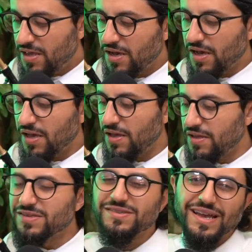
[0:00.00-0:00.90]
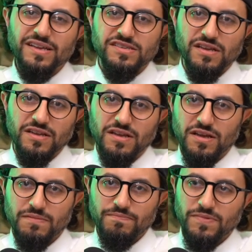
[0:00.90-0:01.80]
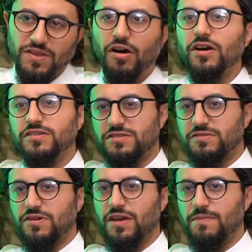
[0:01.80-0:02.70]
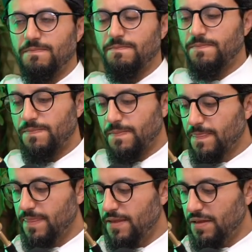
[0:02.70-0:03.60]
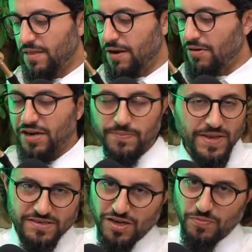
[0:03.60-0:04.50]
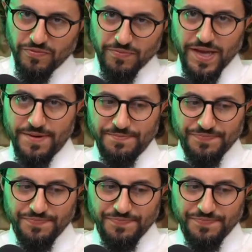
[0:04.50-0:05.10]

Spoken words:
it's just like the arts, right? Later on, he makes tawbah from that.